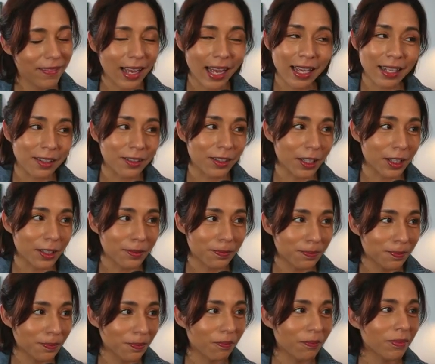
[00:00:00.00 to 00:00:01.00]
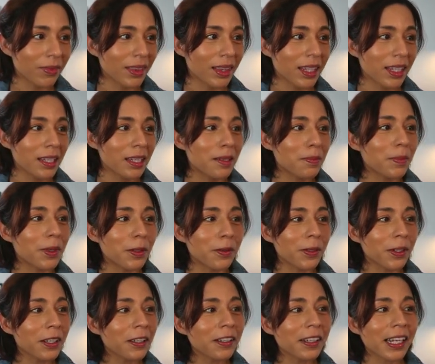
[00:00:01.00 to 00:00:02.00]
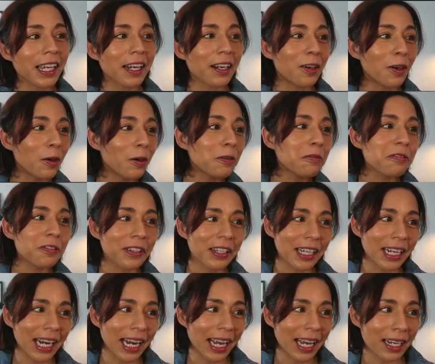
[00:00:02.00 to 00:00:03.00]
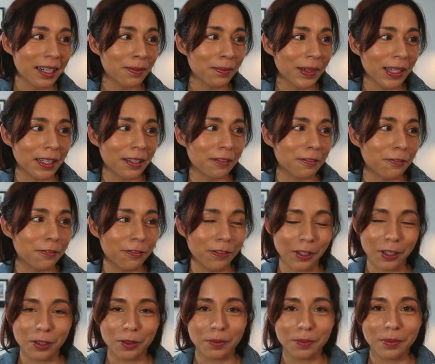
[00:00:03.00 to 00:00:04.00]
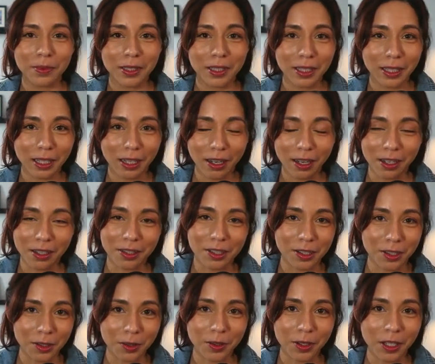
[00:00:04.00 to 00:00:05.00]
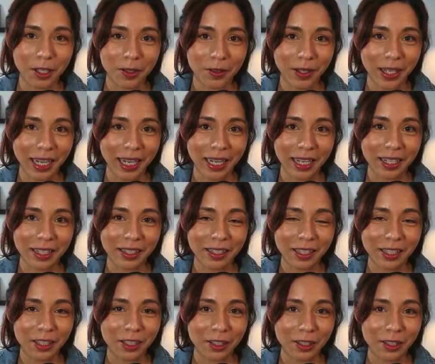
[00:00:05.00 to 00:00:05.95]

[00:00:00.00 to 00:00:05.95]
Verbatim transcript: I don't know. But we're going to get a whole friggin' animated film on Zuko and